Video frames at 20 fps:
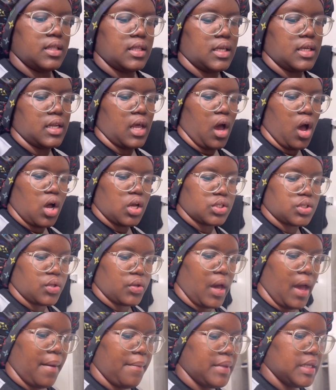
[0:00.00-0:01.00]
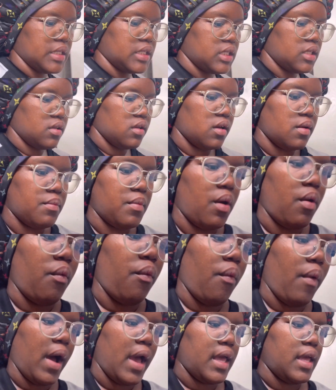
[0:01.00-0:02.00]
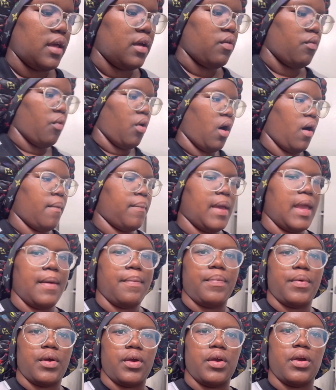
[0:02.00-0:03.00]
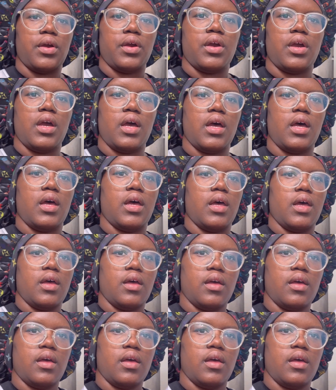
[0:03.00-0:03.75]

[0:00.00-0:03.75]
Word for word: then I also got me some white wallpaper uh,